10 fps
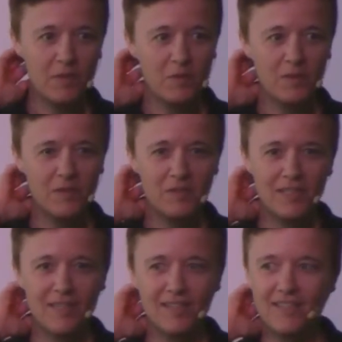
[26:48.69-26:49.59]
Once you
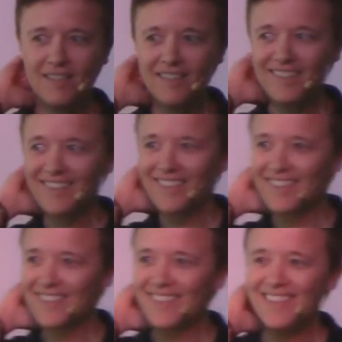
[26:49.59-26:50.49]
get it.
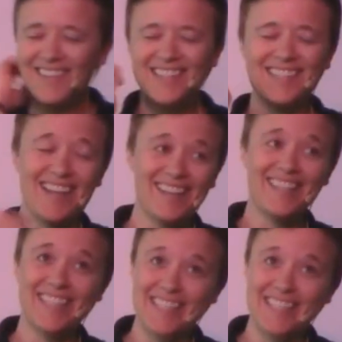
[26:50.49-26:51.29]
This is not the